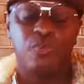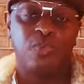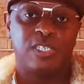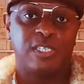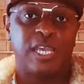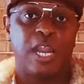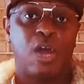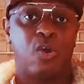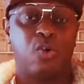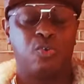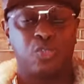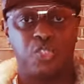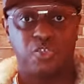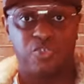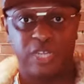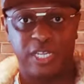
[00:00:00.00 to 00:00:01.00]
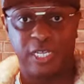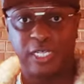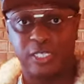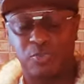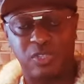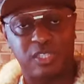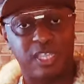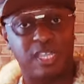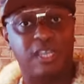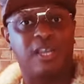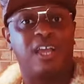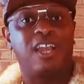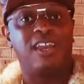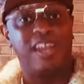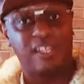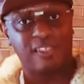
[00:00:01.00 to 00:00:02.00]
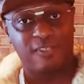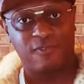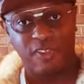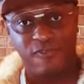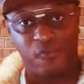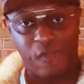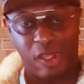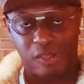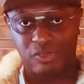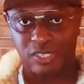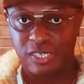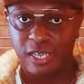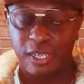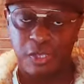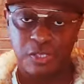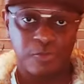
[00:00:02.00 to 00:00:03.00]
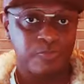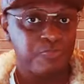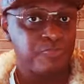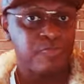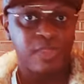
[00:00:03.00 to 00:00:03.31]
We set our own trends. We think collectively for ourselves.